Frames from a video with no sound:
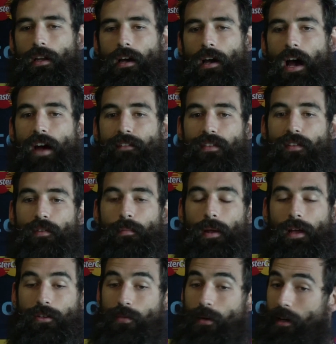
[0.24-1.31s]
uh, I've never
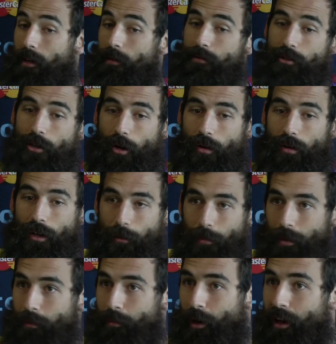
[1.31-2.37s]
played Twickenham, so it'll
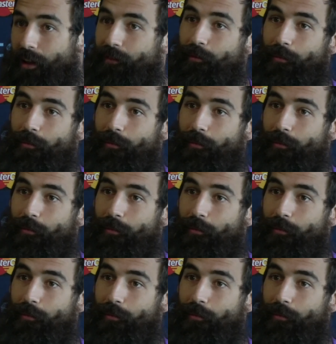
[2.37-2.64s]
be brilliant